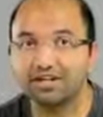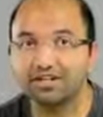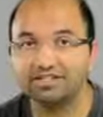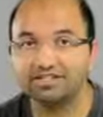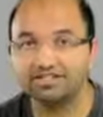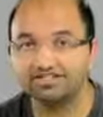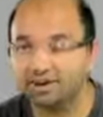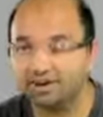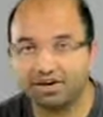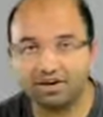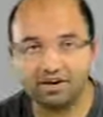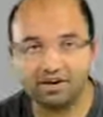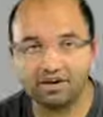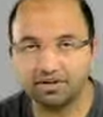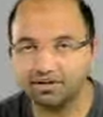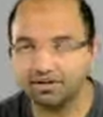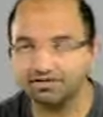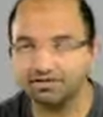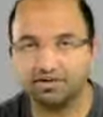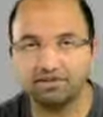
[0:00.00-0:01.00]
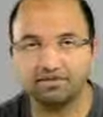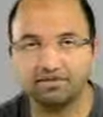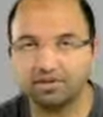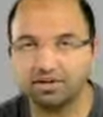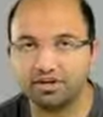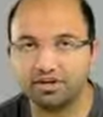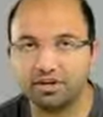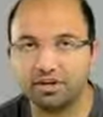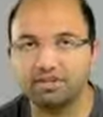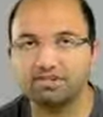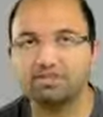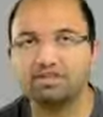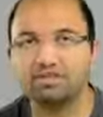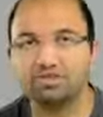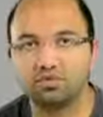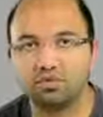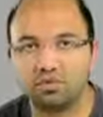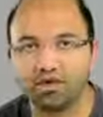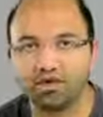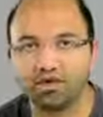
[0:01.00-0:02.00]
Spare area is very, very common.
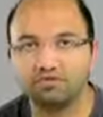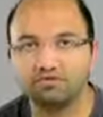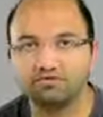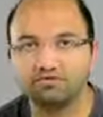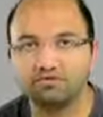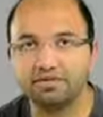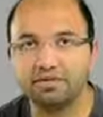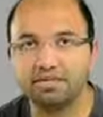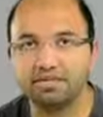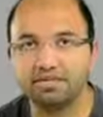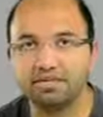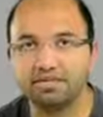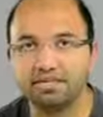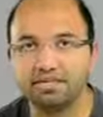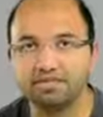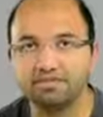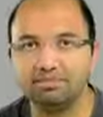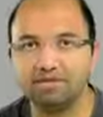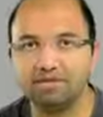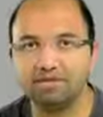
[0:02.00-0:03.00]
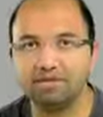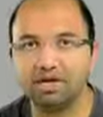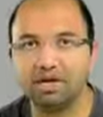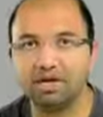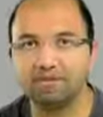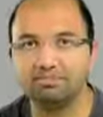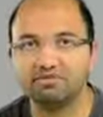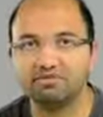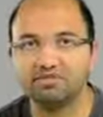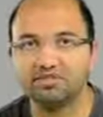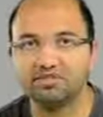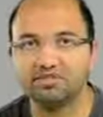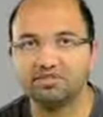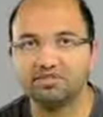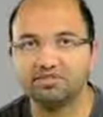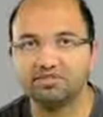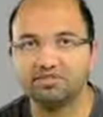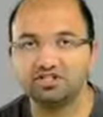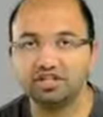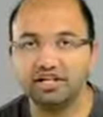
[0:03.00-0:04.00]
It's a way of keeping write
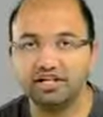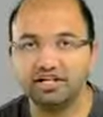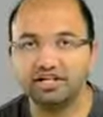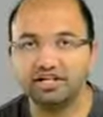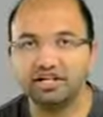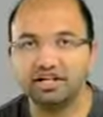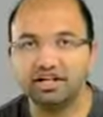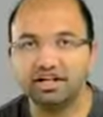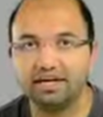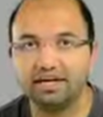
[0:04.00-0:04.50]
amplification in check.